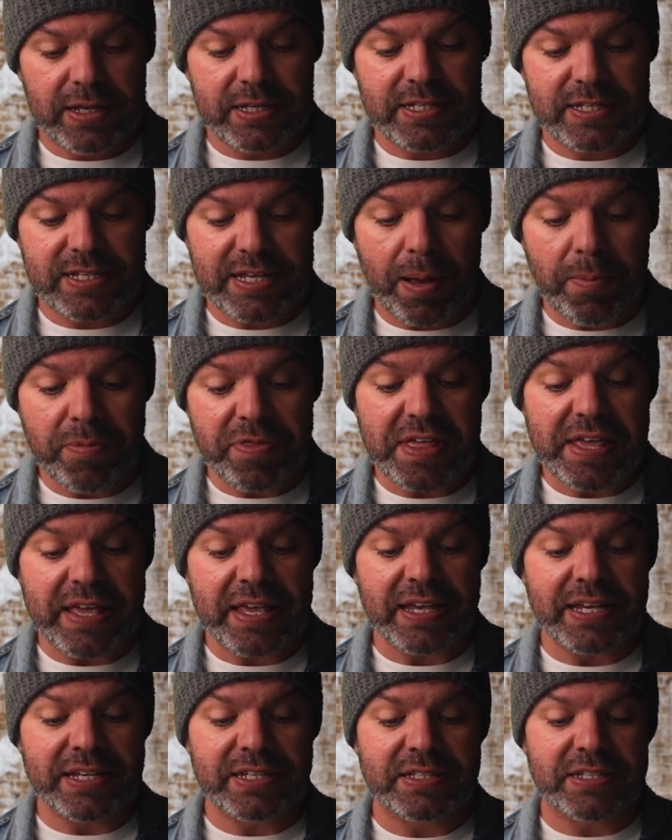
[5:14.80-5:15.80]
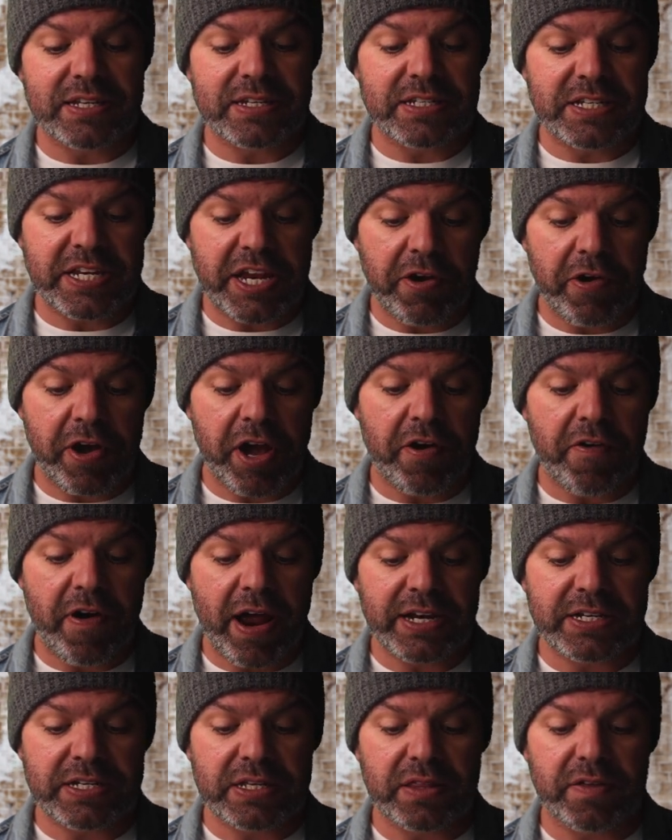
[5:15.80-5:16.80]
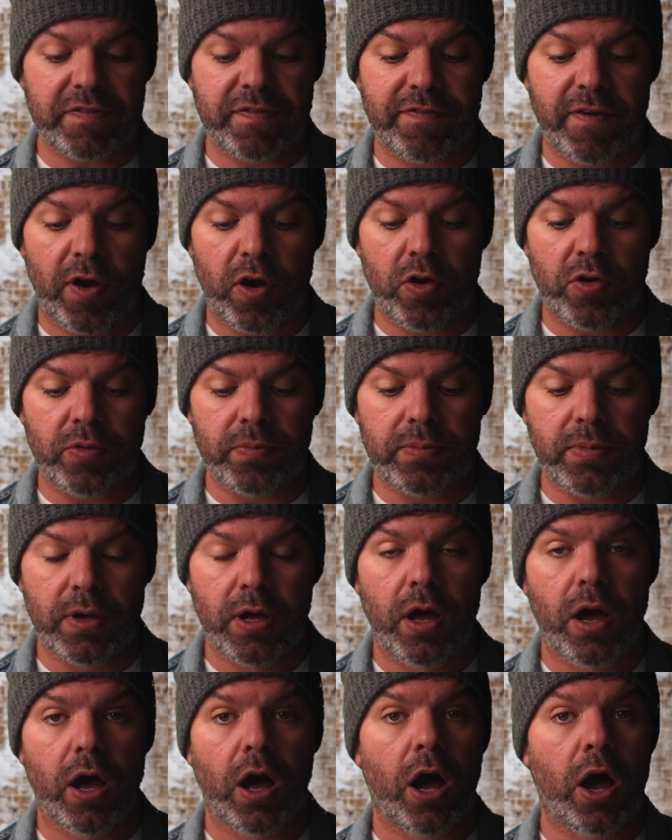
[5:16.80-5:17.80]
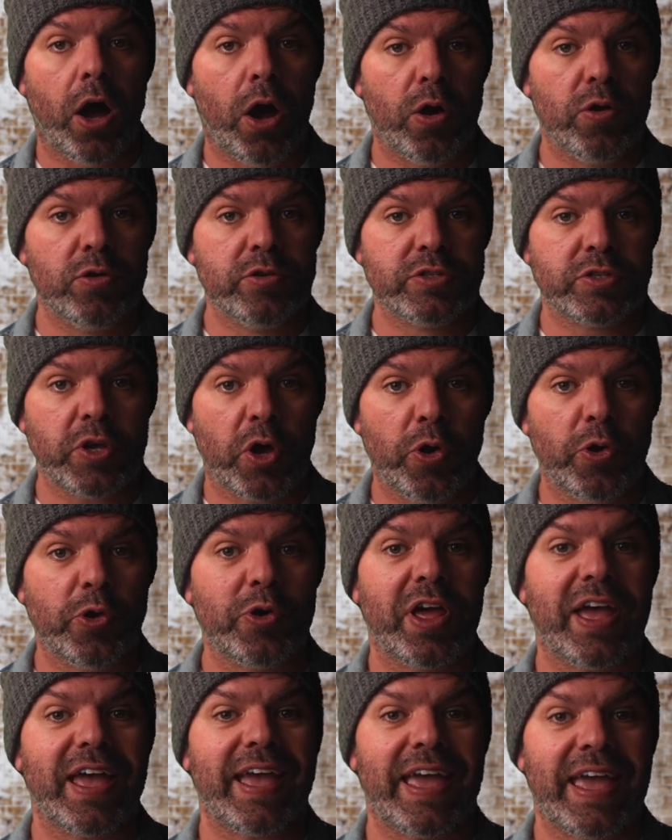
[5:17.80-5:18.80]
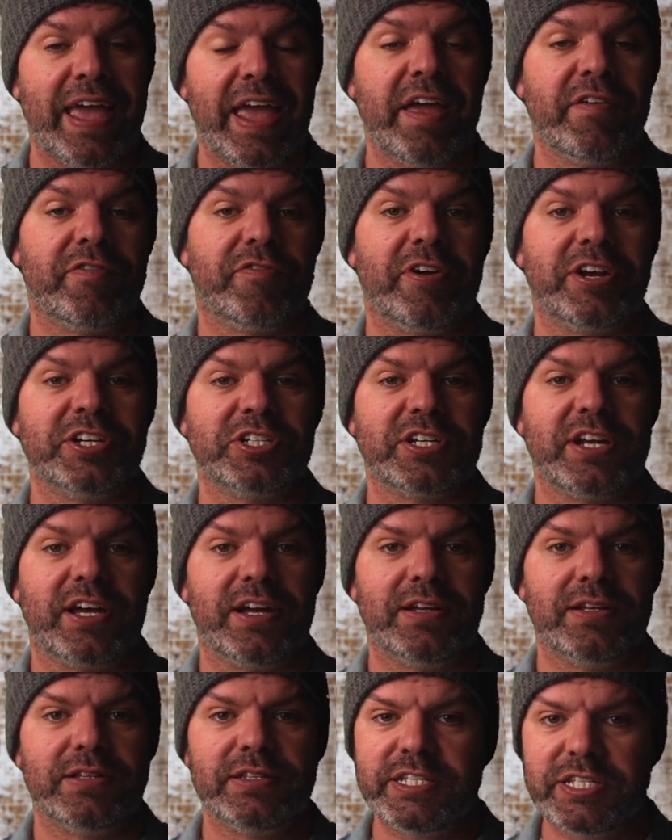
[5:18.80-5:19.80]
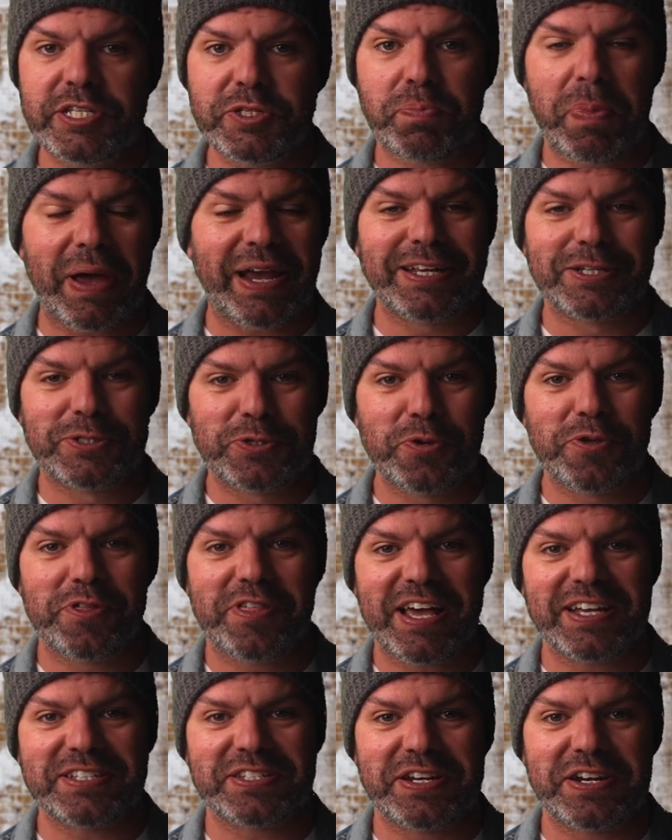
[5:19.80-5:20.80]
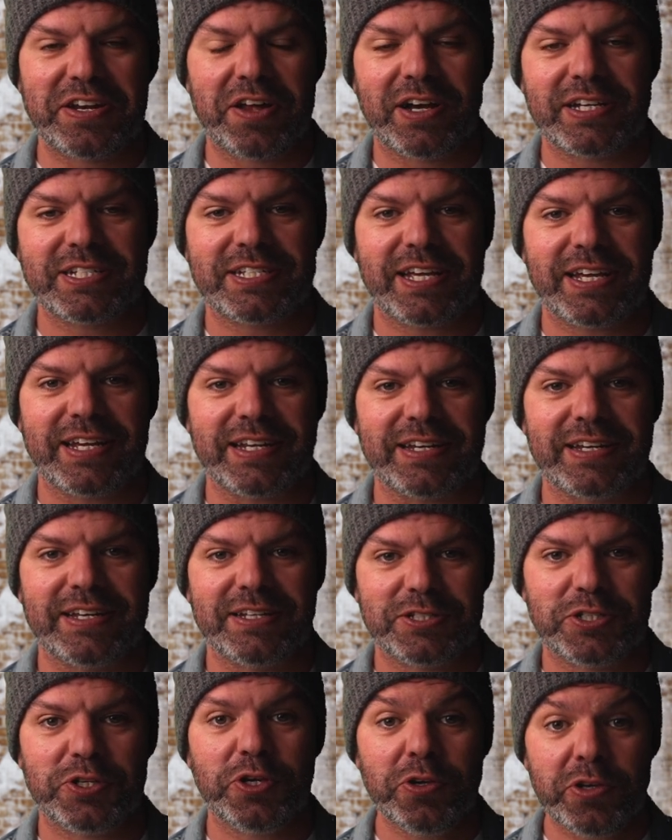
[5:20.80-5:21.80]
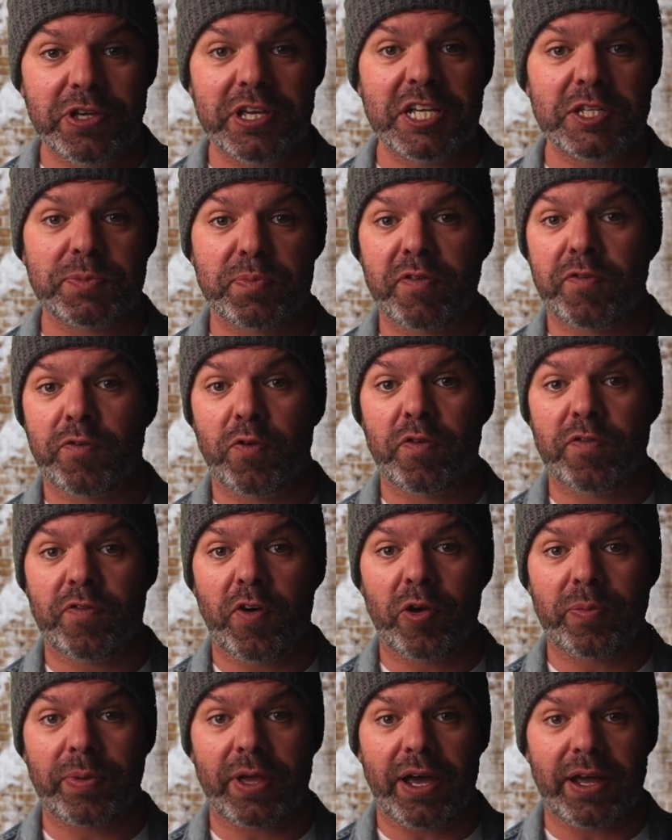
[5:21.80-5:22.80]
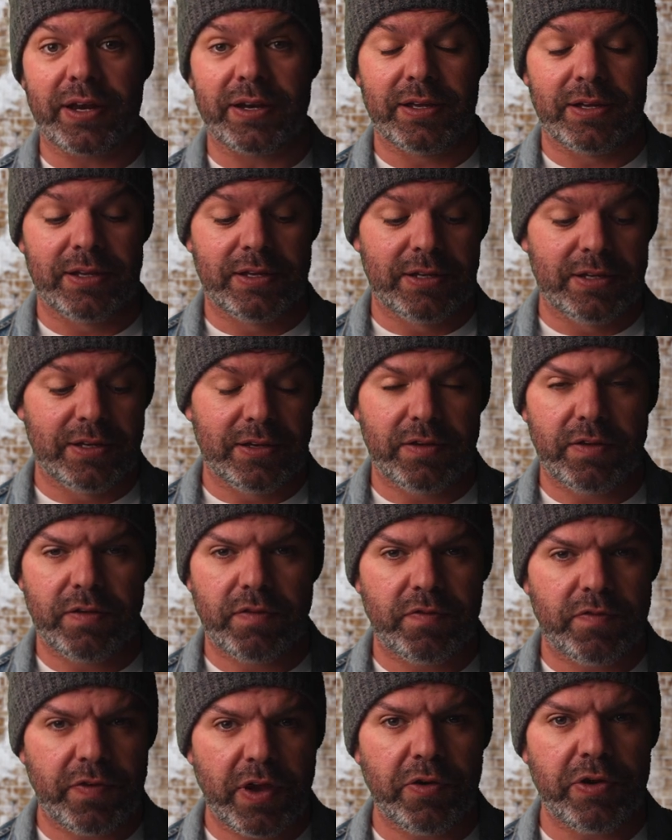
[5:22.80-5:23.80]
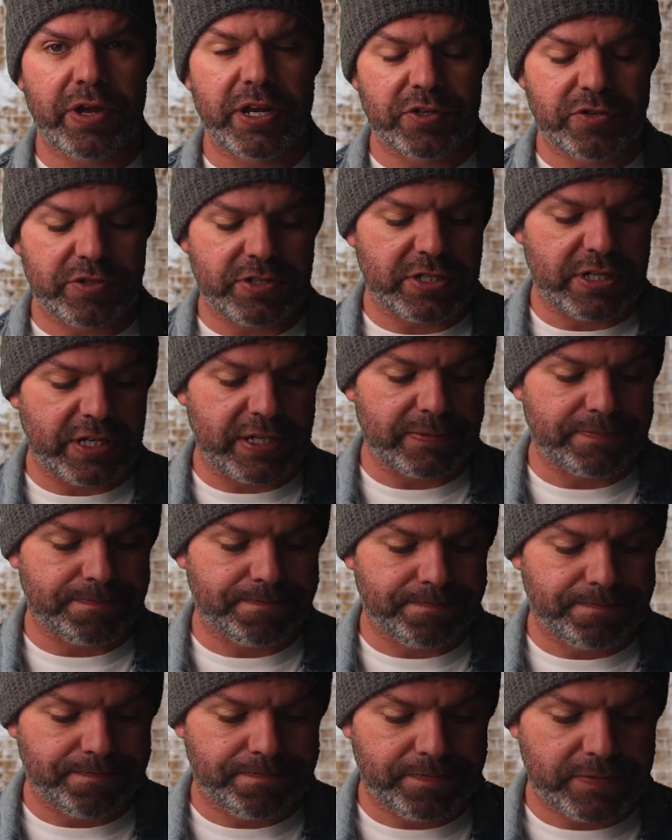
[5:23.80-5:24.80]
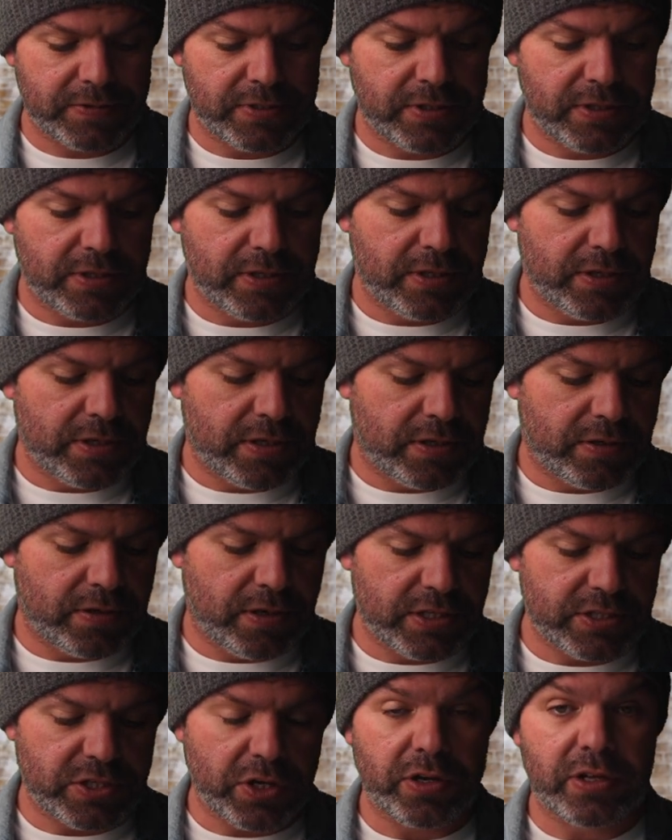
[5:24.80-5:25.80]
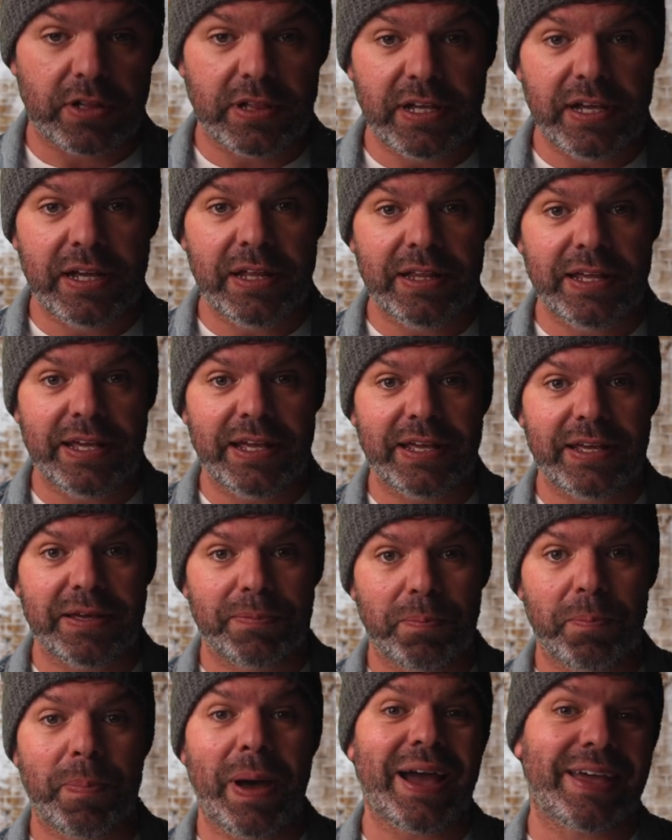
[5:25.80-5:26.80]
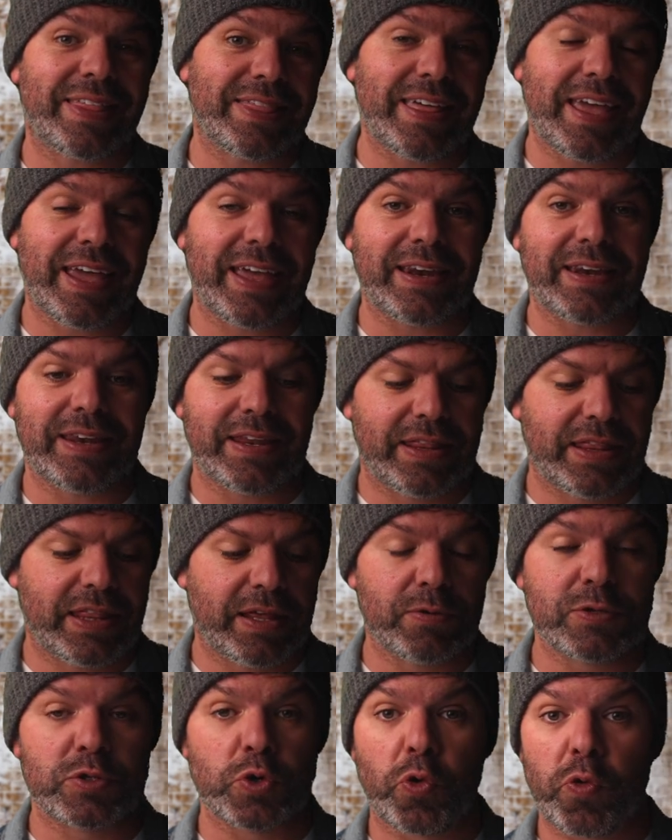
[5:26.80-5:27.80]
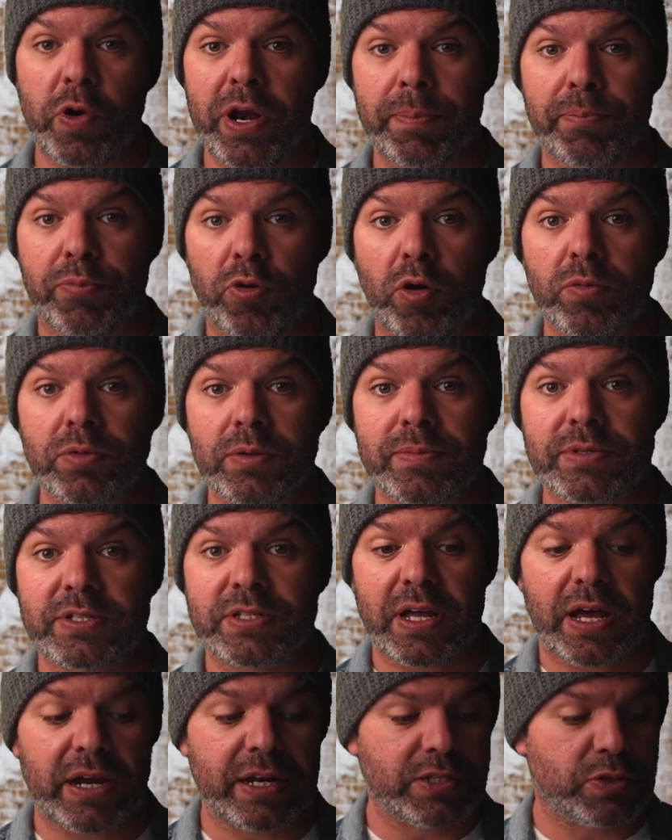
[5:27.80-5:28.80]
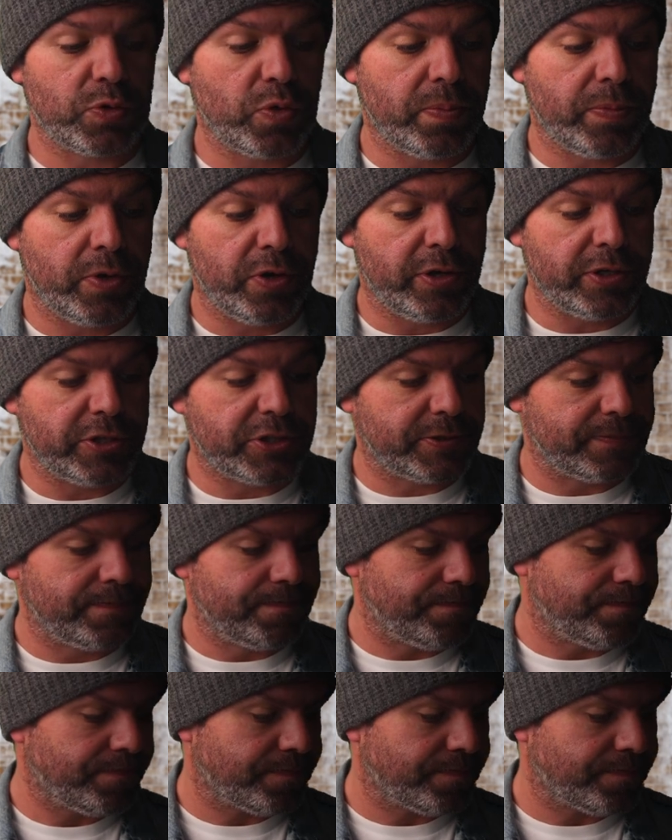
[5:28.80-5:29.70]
Something is deteriorating the foam. Ozone air freshener. This is back in 2019, 2 years before Foamgate. Very interesting. All right, so clearly back then there was already problems starting to emerge.